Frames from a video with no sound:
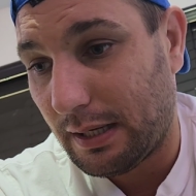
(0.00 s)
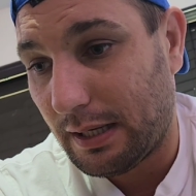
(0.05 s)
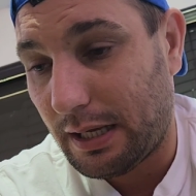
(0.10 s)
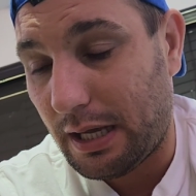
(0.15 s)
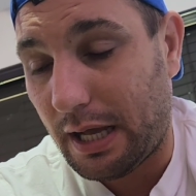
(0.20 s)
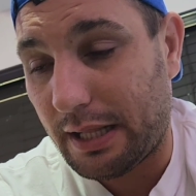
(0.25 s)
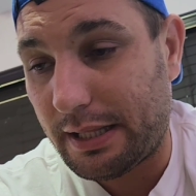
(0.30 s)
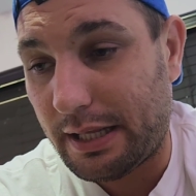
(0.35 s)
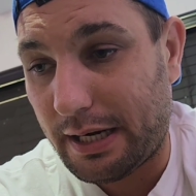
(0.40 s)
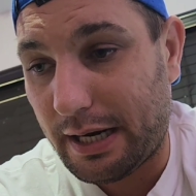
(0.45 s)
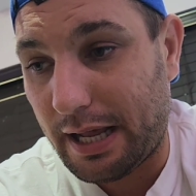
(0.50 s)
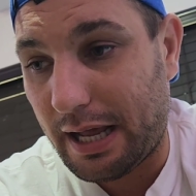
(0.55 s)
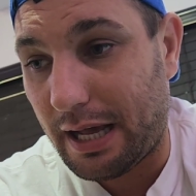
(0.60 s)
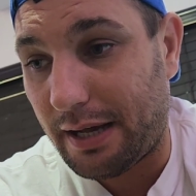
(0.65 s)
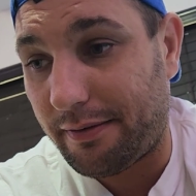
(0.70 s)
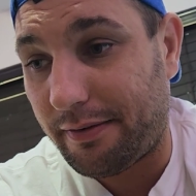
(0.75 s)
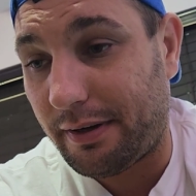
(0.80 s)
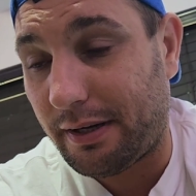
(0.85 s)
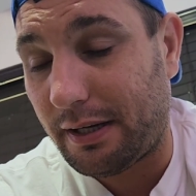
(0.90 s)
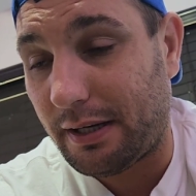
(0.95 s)
I didn't
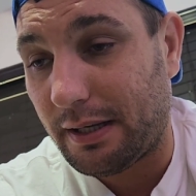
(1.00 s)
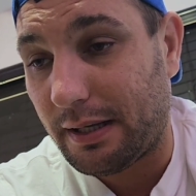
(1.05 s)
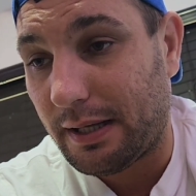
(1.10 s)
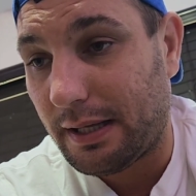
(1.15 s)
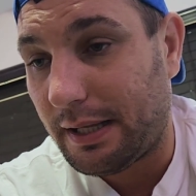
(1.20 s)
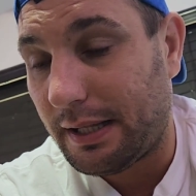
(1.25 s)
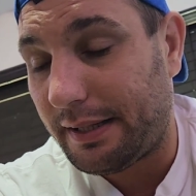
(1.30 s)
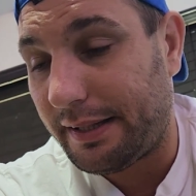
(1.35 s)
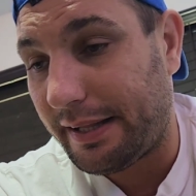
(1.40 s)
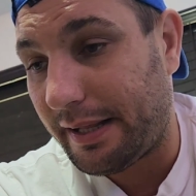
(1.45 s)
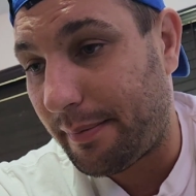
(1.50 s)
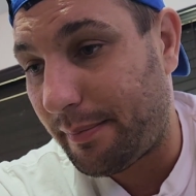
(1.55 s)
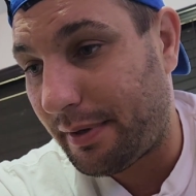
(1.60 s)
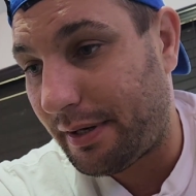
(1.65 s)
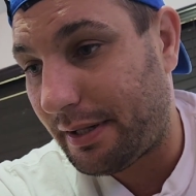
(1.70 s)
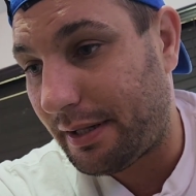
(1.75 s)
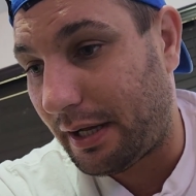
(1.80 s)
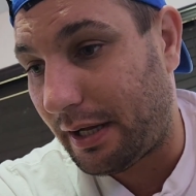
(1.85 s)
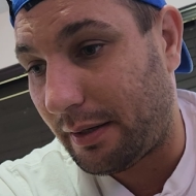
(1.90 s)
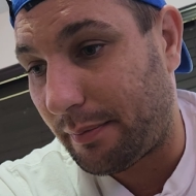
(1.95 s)
have a
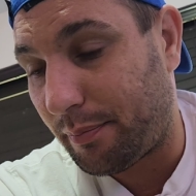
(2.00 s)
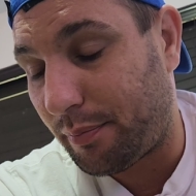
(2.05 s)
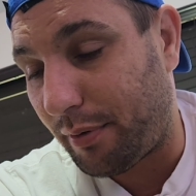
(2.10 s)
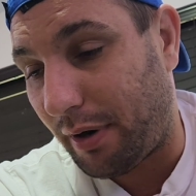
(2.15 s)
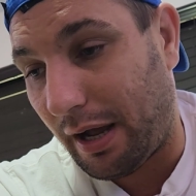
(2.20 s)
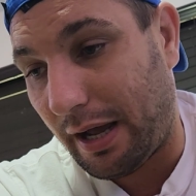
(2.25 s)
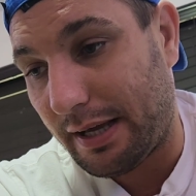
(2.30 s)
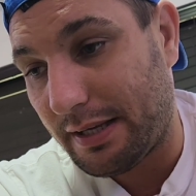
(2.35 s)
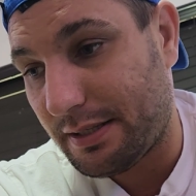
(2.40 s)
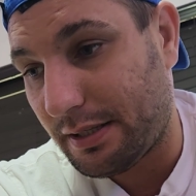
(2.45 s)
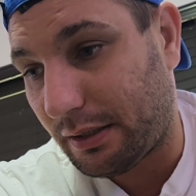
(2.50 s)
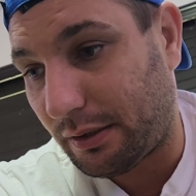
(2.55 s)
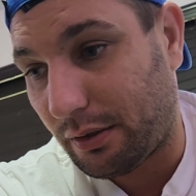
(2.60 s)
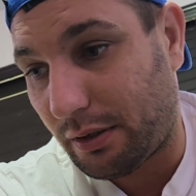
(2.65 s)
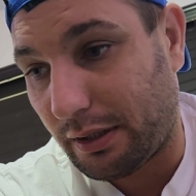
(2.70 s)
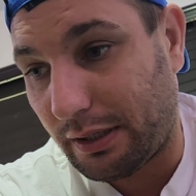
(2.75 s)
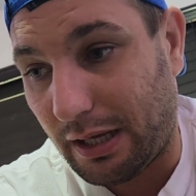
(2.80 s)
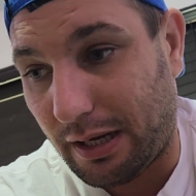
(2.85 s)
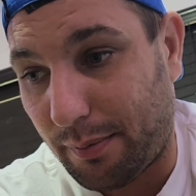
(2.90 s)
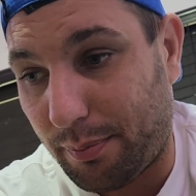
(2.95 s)
limit on price. I could
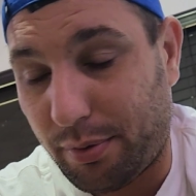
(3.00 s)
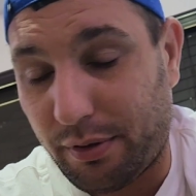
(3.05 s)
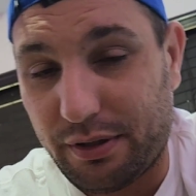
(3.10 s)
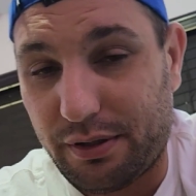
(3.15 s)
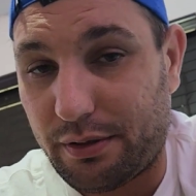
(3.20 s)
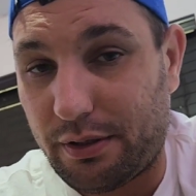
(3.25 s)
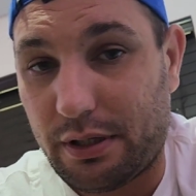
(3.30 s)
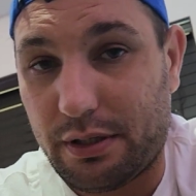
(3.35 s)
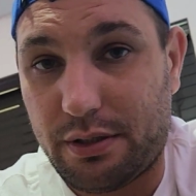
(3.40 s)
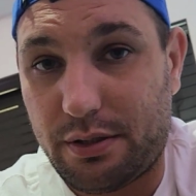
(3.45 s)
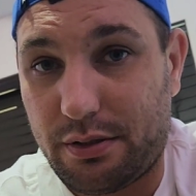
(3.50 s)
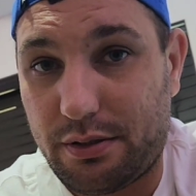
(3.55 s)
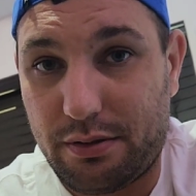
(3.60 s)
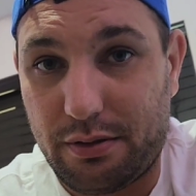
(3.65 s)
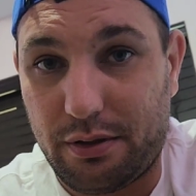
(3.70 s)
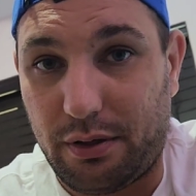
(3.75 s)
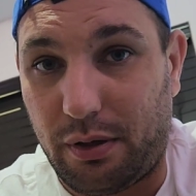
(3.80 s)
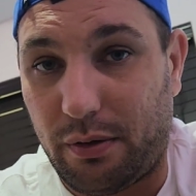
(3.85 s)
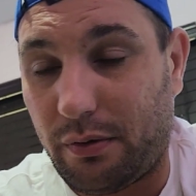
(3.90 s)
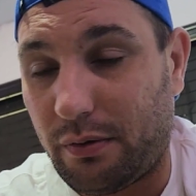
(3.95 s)
have got a printer that's,
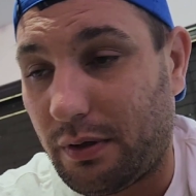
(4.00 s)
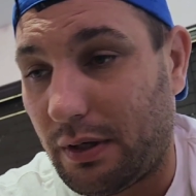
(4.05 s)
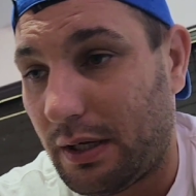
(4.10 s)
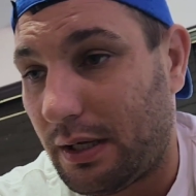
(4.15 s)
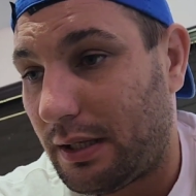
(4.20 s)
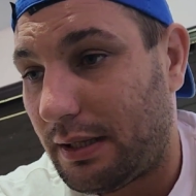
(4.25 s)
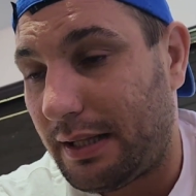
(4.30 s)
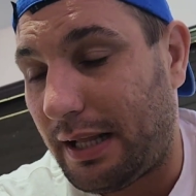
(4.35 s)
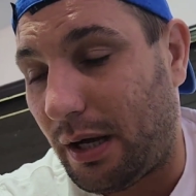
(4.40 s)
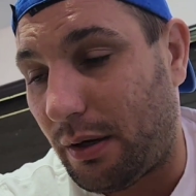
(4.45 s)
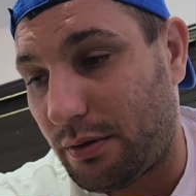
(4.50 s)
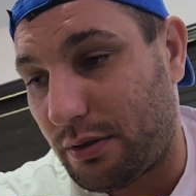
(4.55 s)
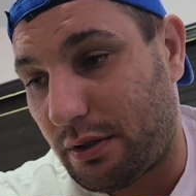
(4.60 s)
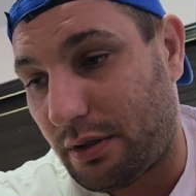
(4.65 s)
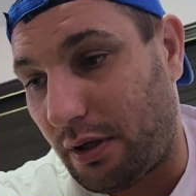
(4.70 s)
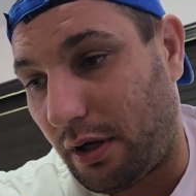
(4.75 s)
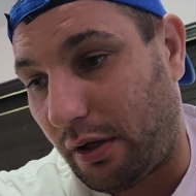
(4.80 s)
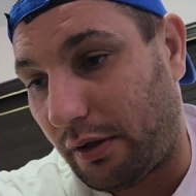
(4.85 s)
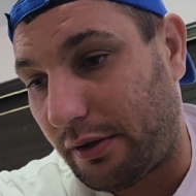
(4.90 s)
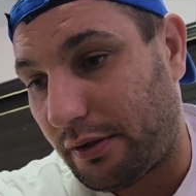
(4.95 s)

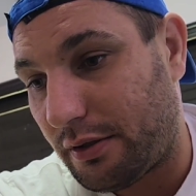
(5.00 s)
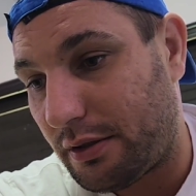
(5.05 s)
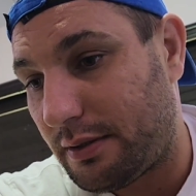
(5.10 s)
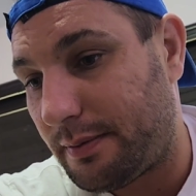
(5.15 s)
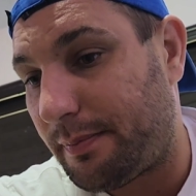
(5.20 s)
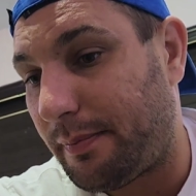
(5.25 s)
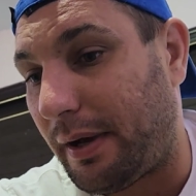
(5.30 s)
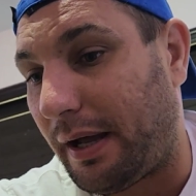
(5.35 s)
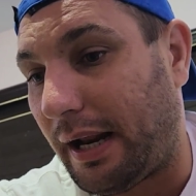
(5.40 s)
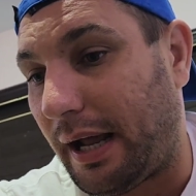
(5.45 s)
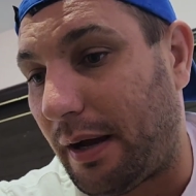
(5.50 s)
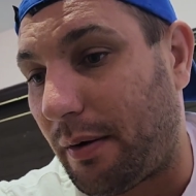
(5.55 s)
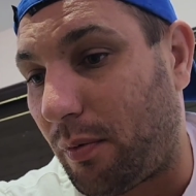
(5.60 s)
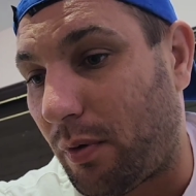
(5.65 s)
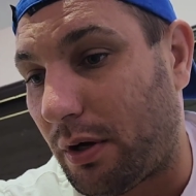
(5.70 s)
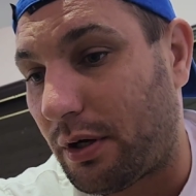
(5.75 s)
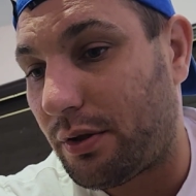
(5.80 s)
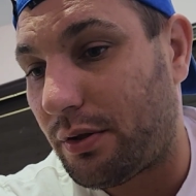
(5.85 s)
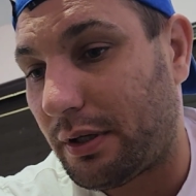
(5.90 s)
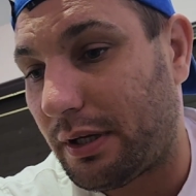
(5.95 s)
$1,000, but I
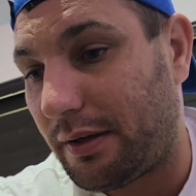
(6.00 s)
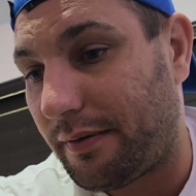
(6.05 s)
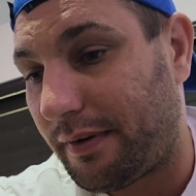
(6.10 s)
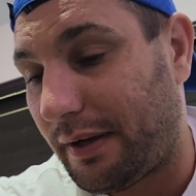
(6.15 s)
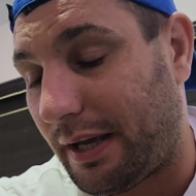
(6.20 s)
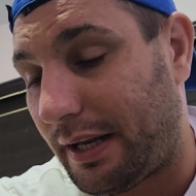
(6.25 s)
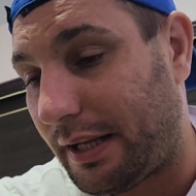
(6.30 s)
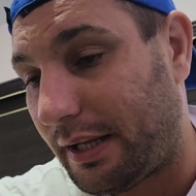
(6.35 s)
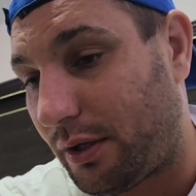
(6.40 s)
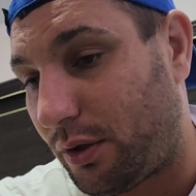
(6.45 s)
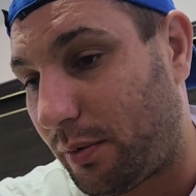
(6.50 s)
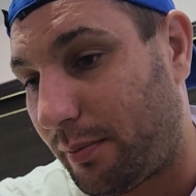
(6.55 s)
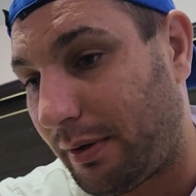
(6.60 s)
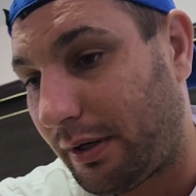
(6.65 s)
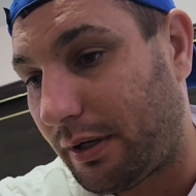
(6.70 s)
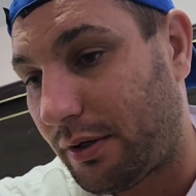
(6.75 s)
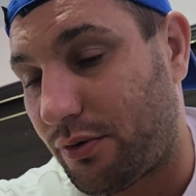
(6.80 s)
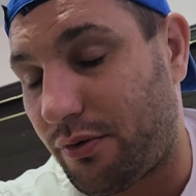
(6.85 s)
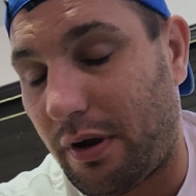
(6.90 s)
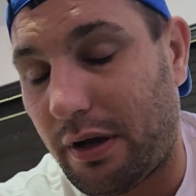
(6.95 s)
wanted to give Anycubic
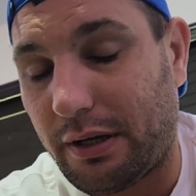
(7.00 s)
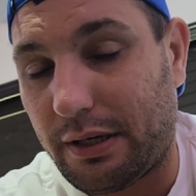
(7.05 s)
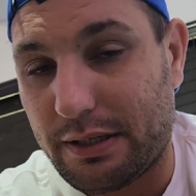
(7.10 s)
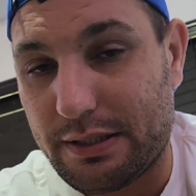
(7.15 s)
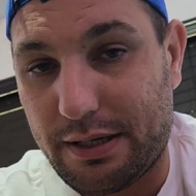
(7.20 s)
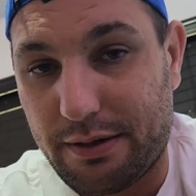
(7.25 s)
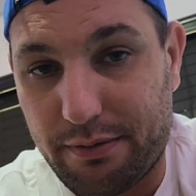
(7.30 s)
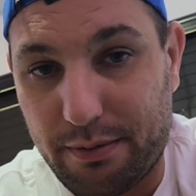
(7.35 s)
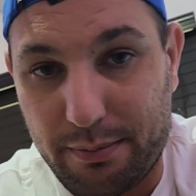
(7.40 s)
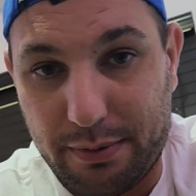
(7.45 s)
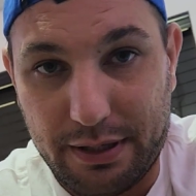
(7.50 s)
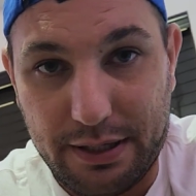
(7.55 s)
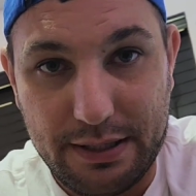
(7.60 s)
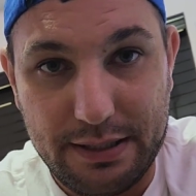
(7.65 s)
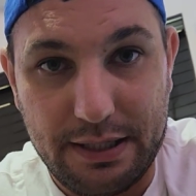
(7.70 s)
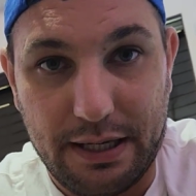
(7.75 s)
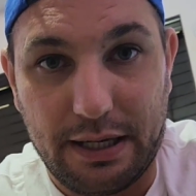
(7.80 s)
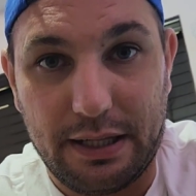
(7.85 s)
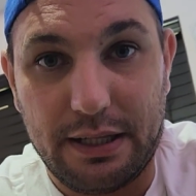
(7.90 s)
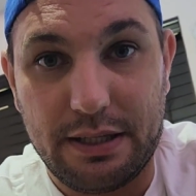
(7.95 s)
a try because everybody's
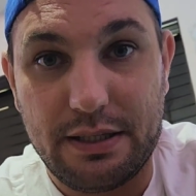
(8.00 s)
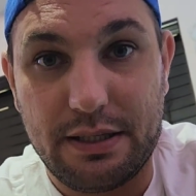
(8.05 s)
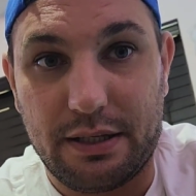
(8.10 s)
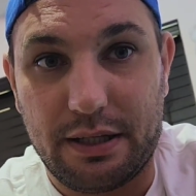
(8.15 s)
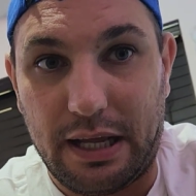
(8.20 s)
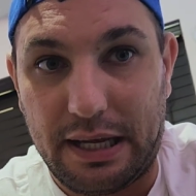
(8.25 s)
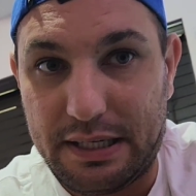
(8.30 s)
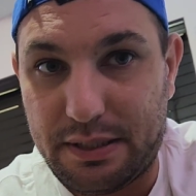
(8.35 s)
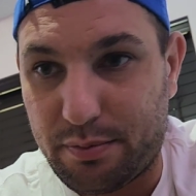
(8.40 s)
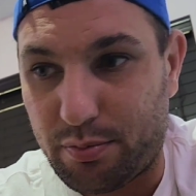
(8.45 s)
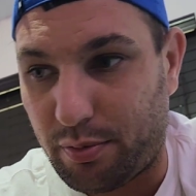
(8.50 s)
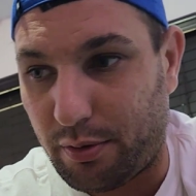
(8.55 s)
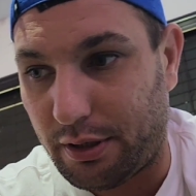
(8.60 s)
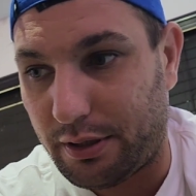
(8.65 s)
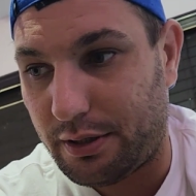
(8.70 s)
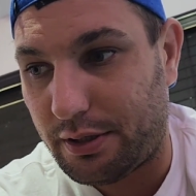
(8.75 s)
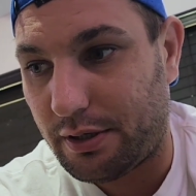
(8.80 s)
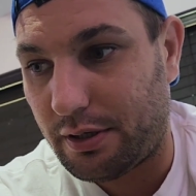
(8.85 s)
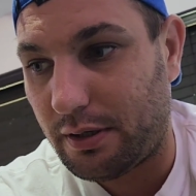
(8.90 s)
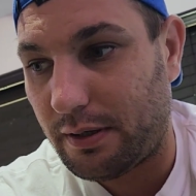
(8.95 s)
saying it's a nice
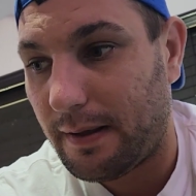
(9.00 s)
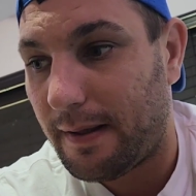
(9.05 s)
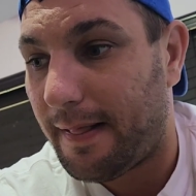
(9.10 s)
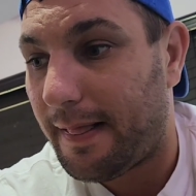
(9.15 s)
printer.